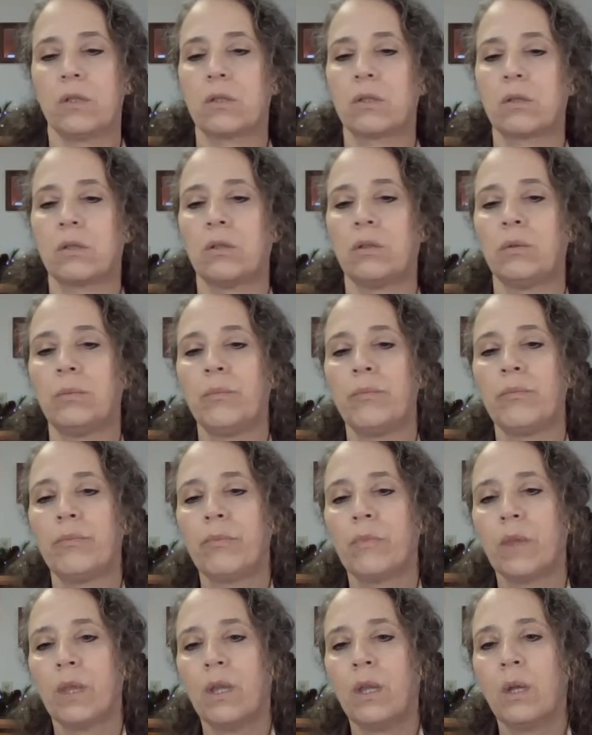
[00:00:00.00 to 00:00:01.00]
So,
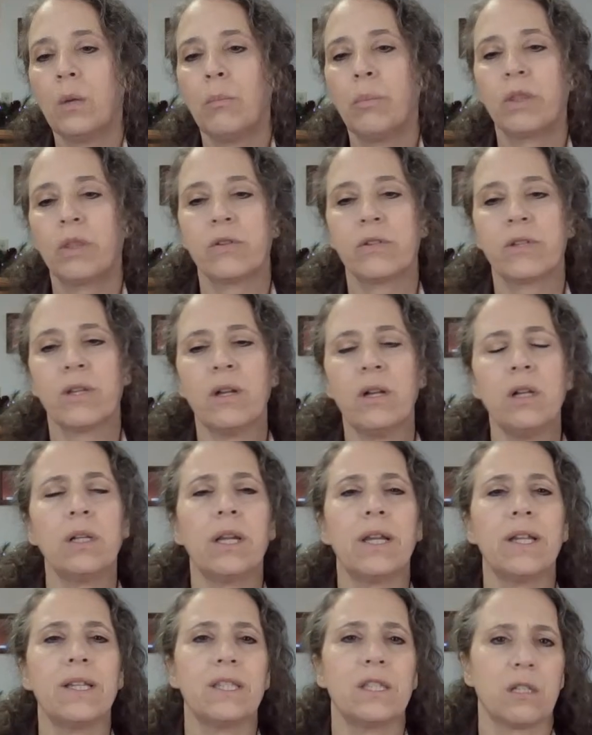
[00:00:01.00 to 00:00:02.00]
but there's all
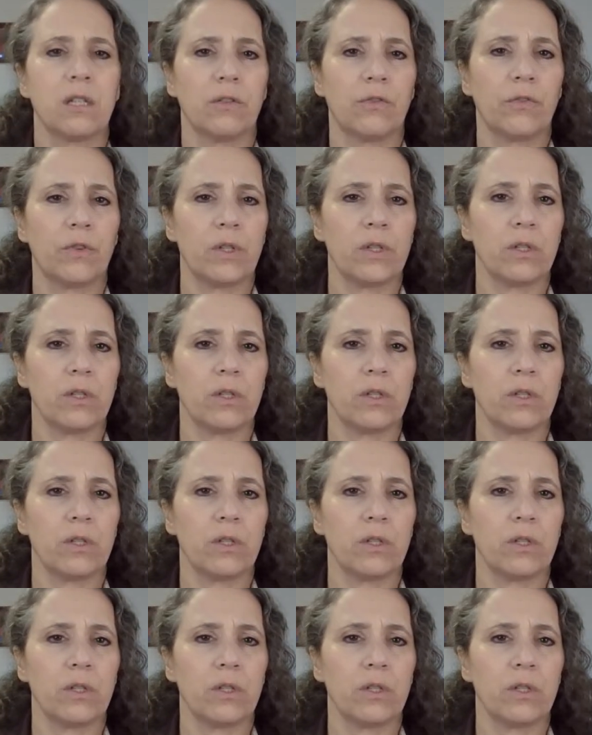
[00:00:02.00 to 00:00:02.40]
kinds of different